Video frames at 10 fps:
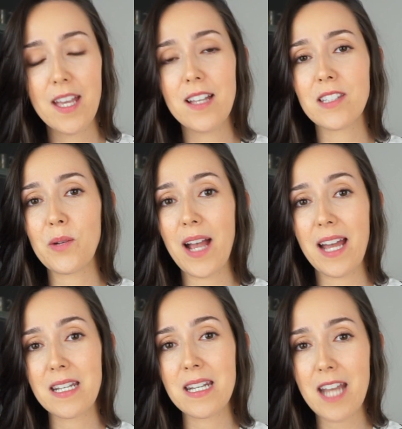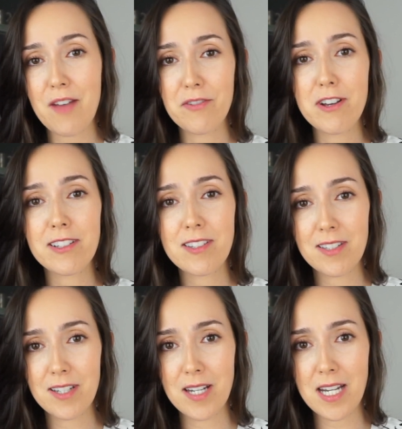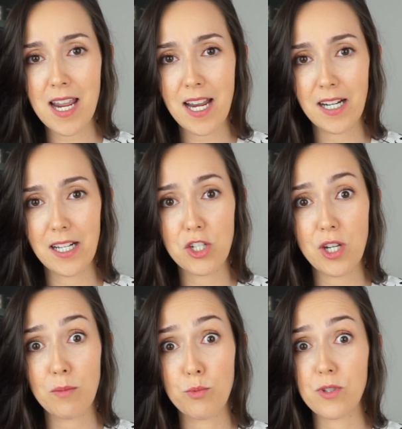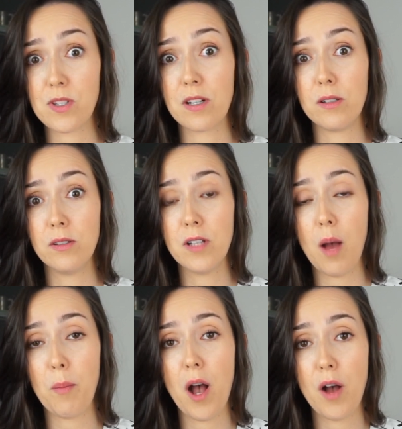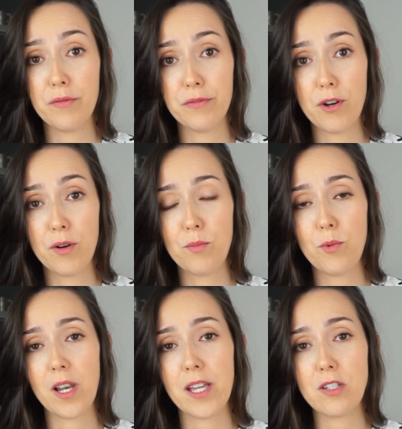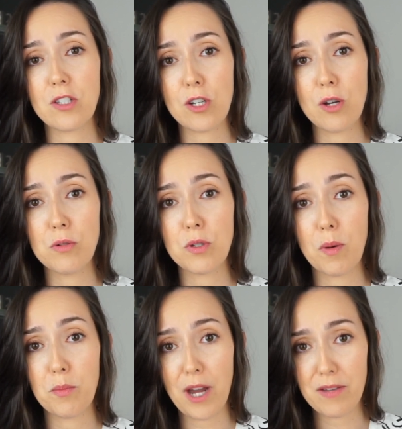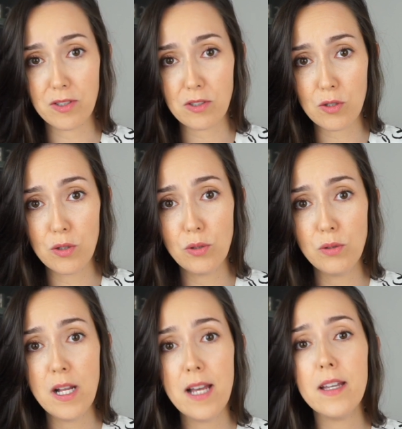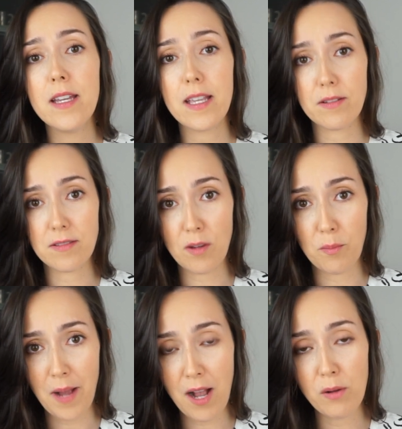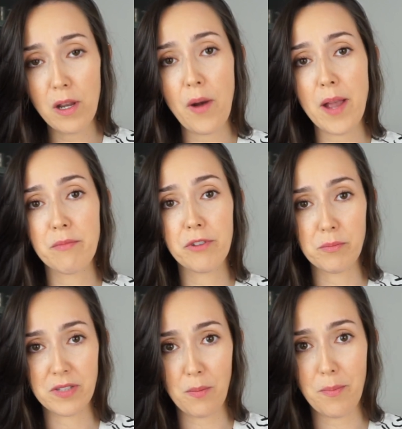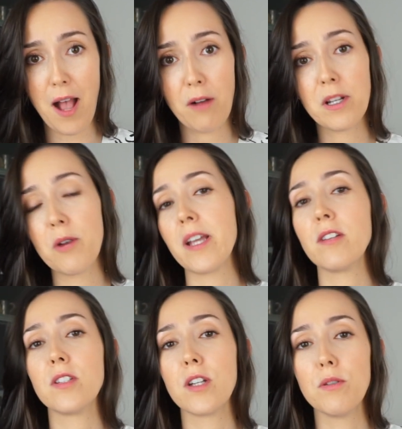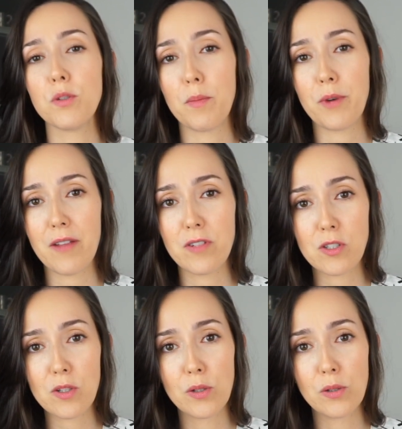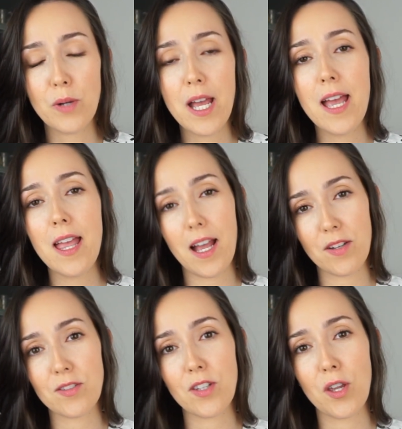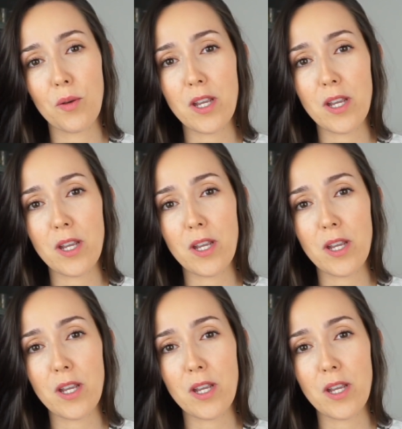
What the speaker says: So I had never studied English in Brazil, apart from, well, I used to go to a private school in São Paulo. I am from São Paulo. I used to go to a private school, and so I